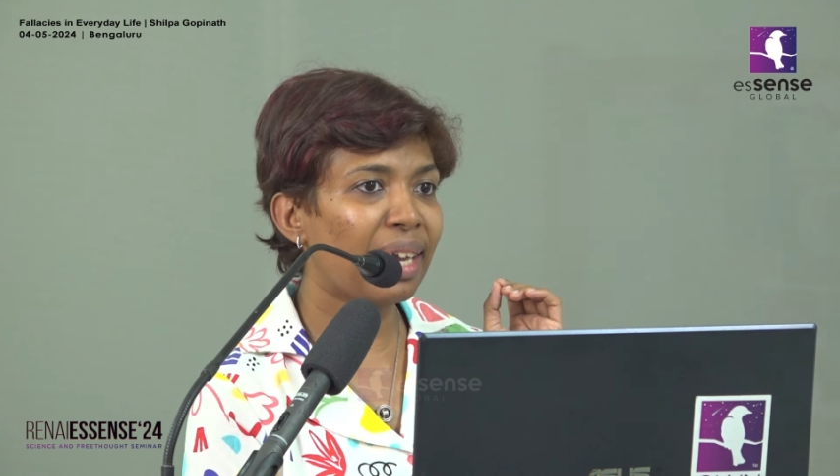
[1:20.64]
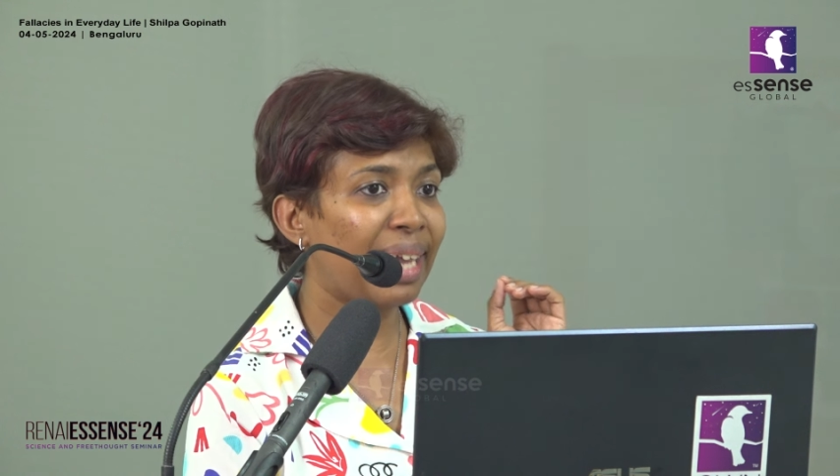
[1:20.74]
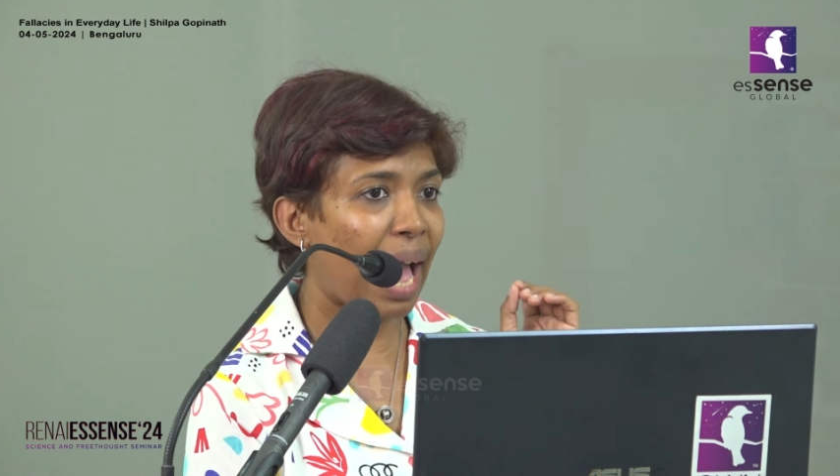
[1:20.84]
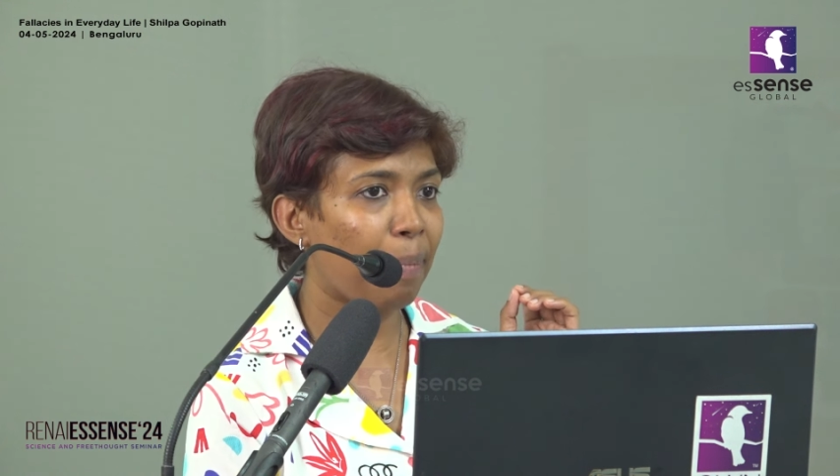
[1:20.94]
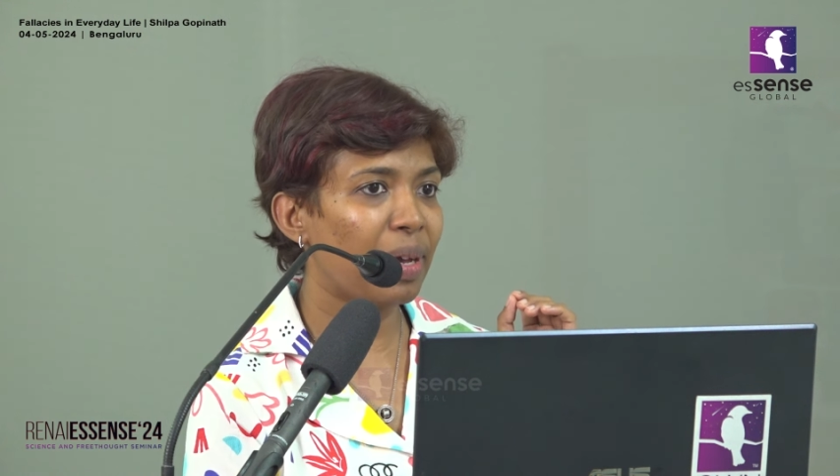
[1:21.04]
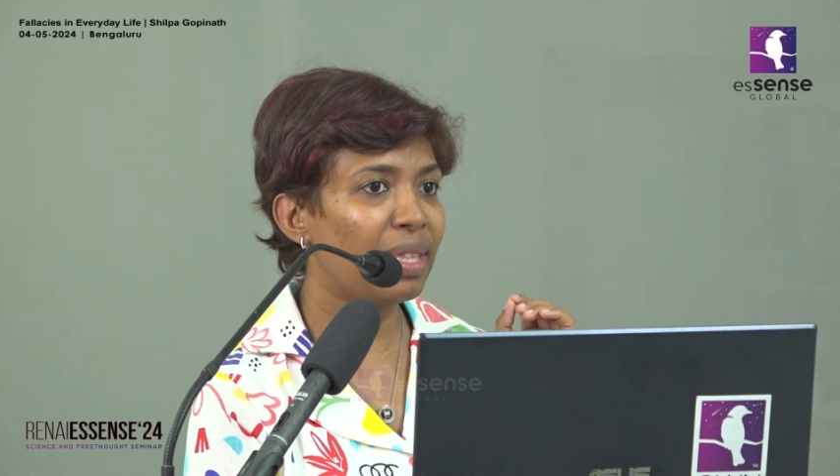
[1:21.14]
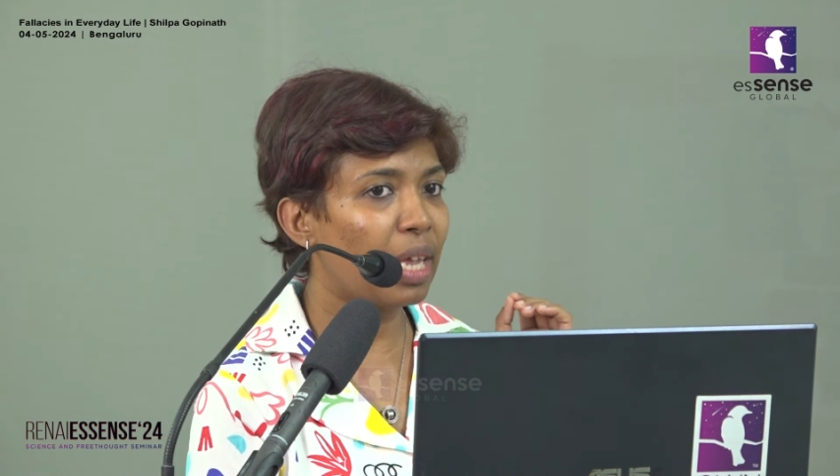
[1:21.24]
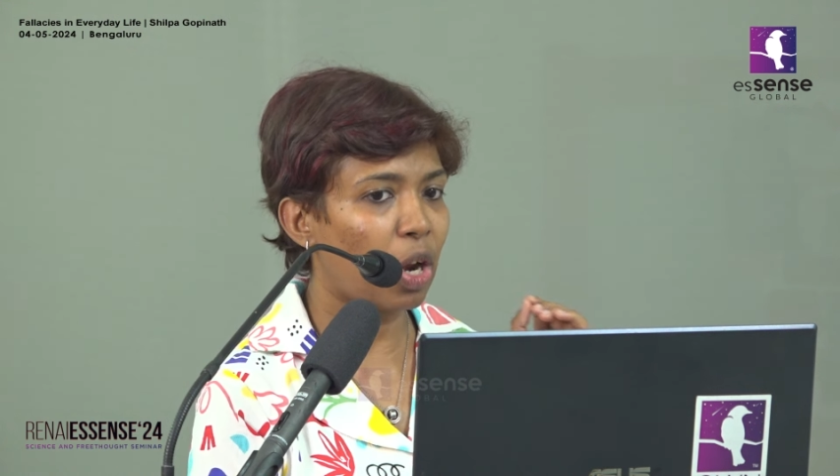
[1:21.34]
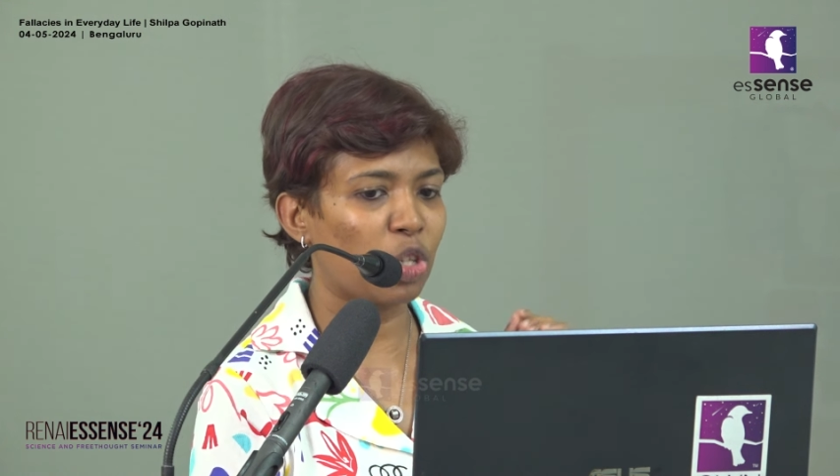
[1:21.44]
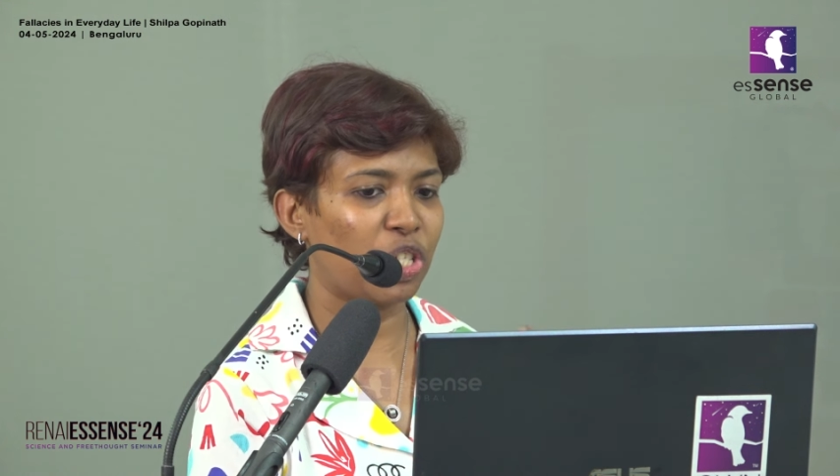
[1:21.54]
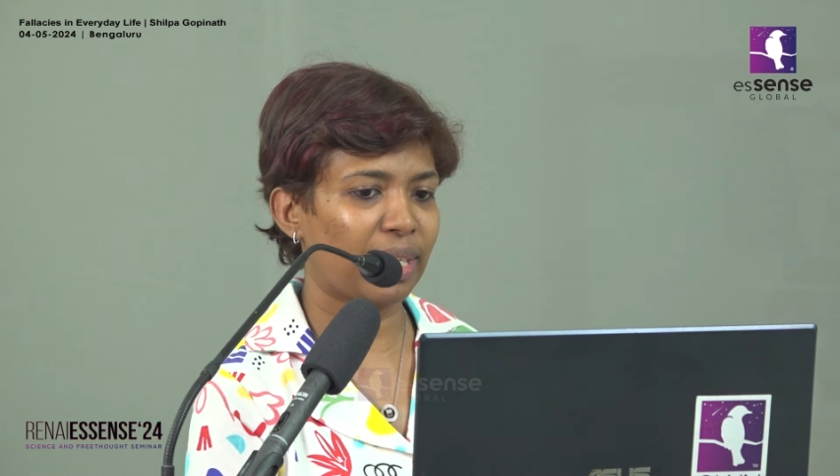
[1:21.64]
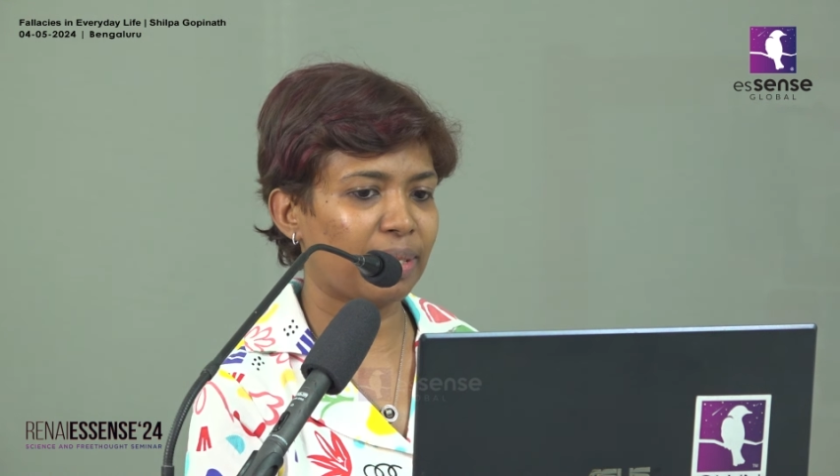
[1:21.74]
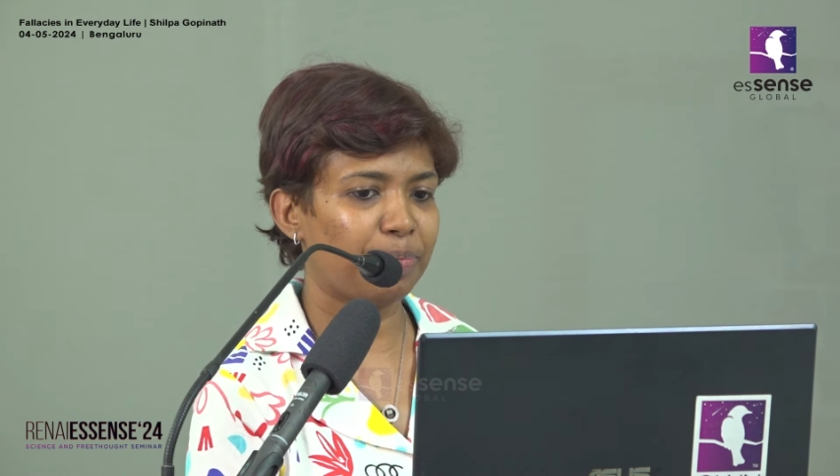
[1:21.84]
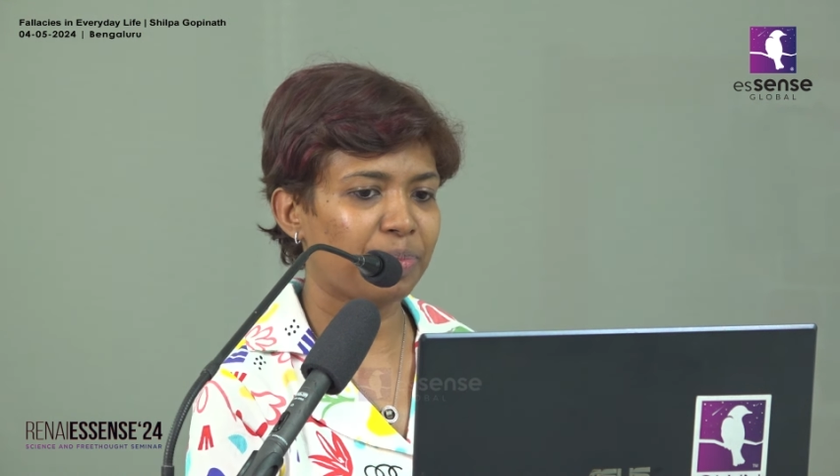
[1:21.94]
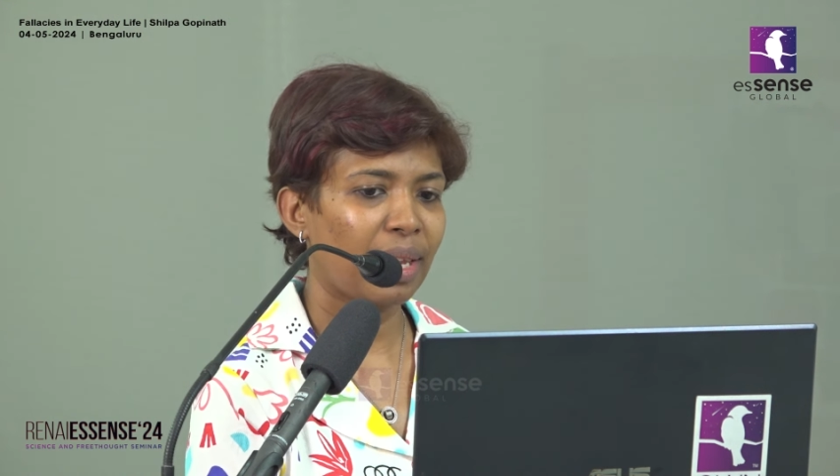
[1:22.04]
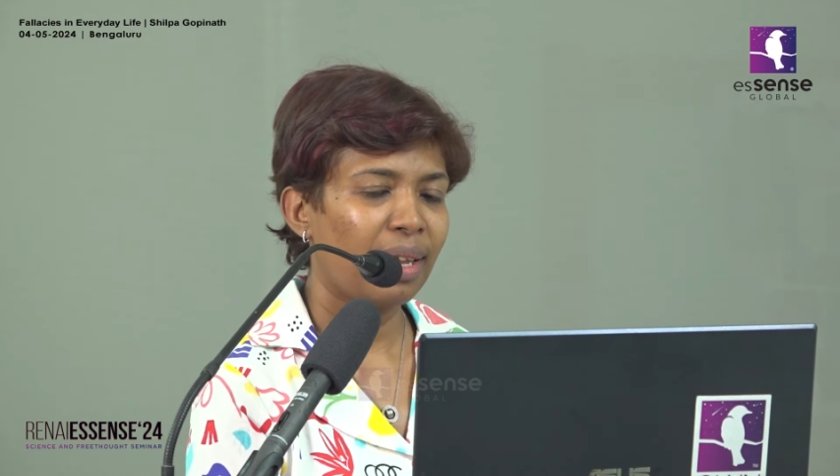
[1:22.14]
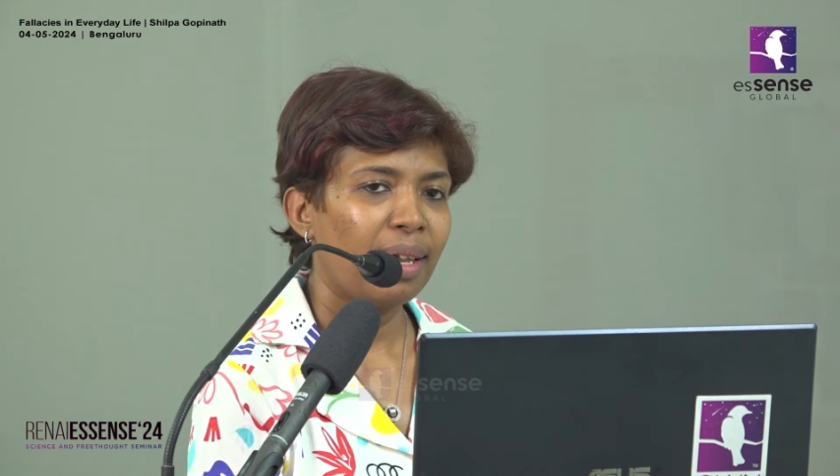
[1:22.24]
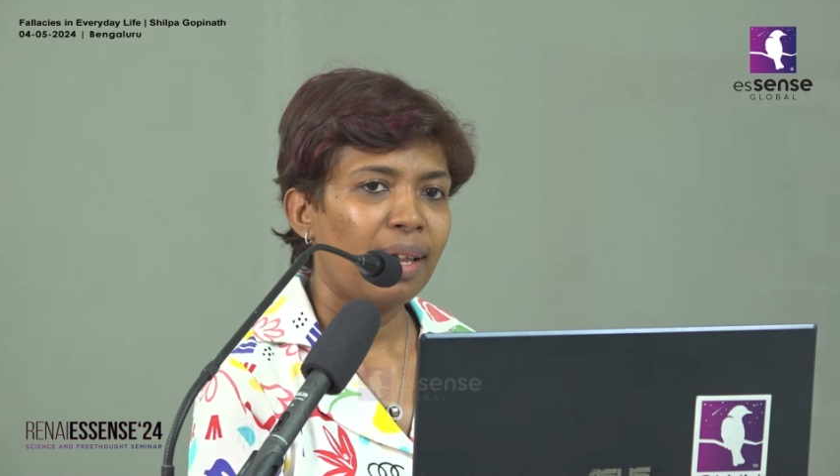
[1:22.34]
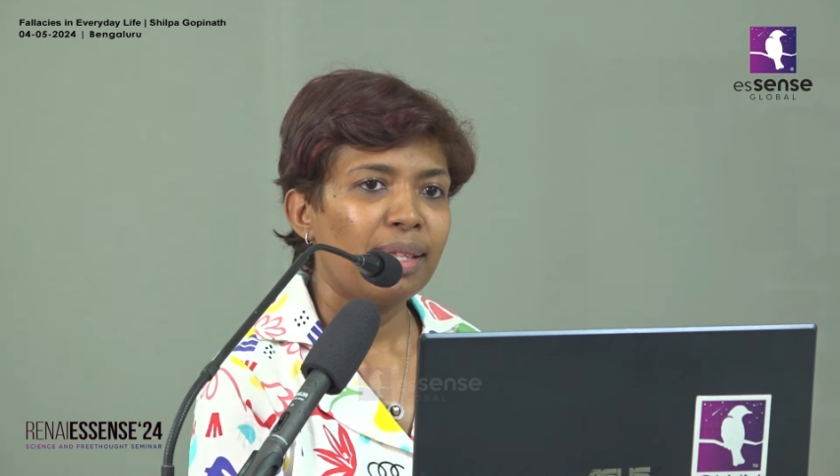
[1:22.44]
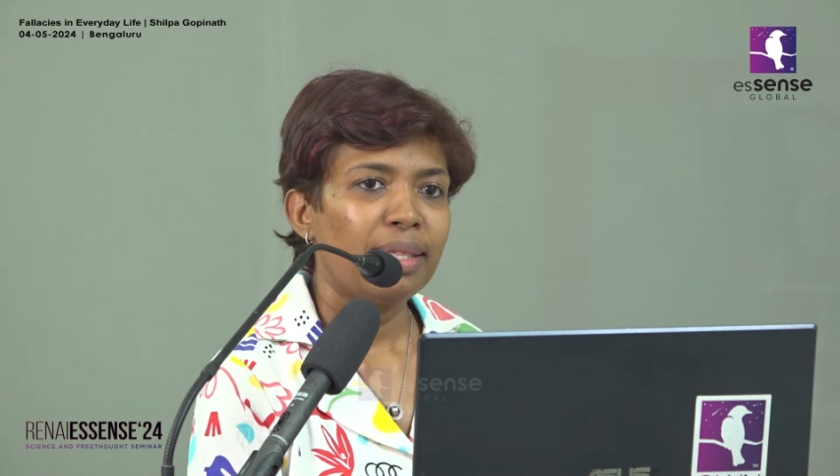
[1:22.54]
a gap in the logic.
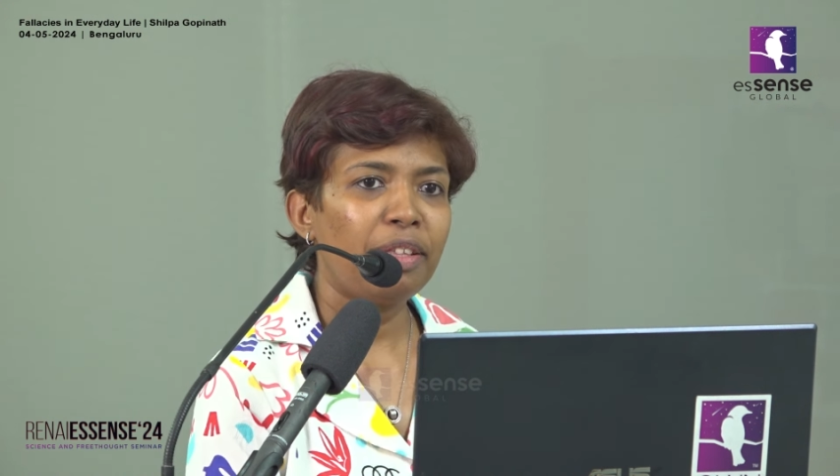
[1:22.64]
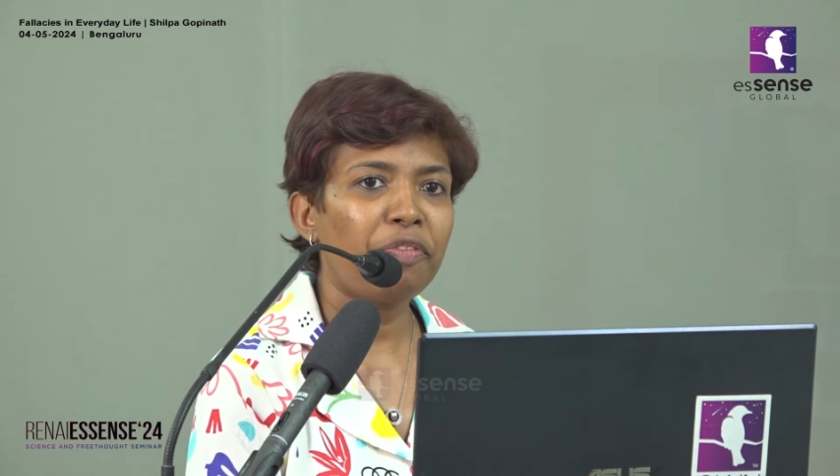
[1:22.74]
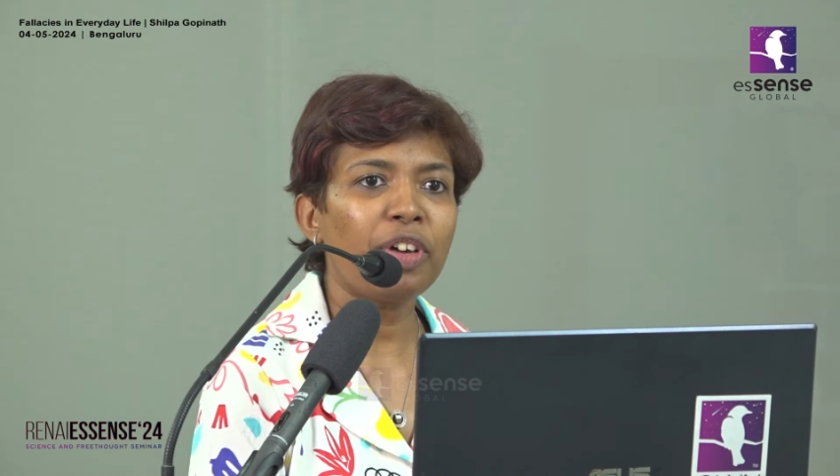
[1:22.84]
The